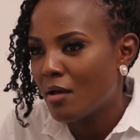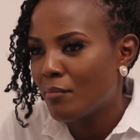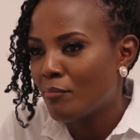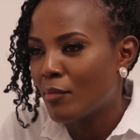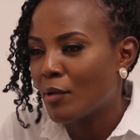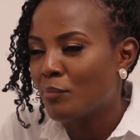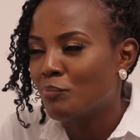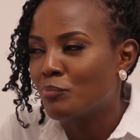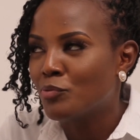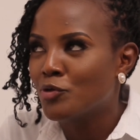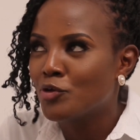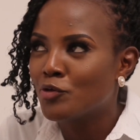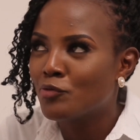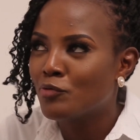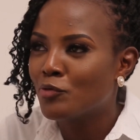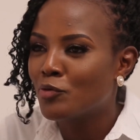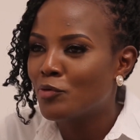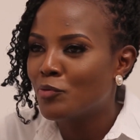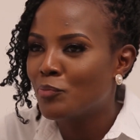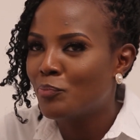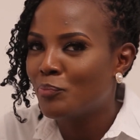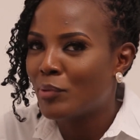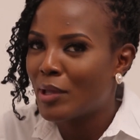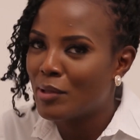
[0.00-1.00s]
my
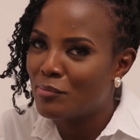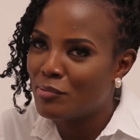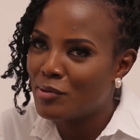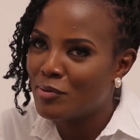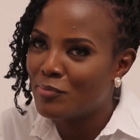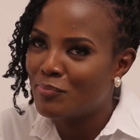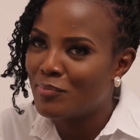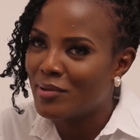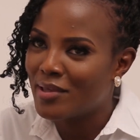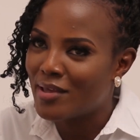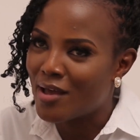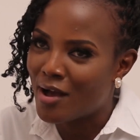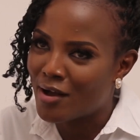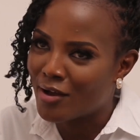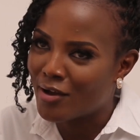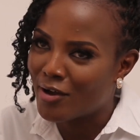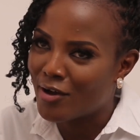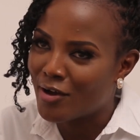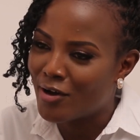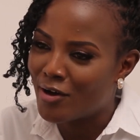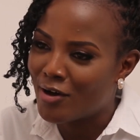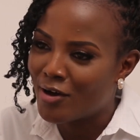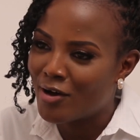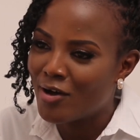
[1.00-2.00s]
beautiful baby
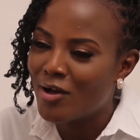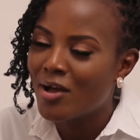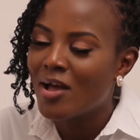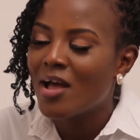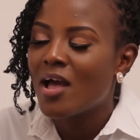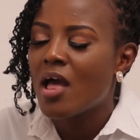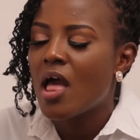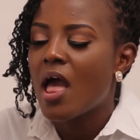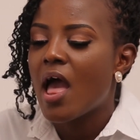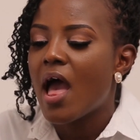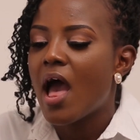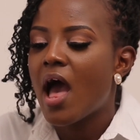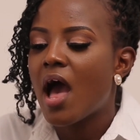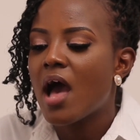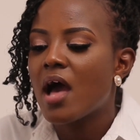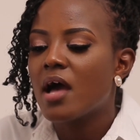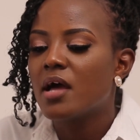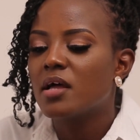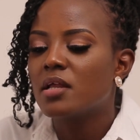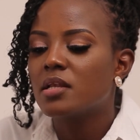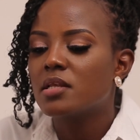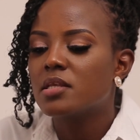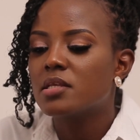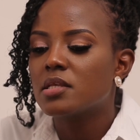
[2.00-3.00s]
Bianca,
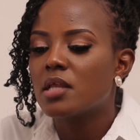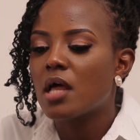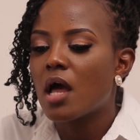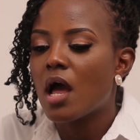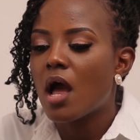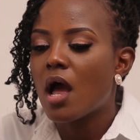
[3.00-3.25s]
and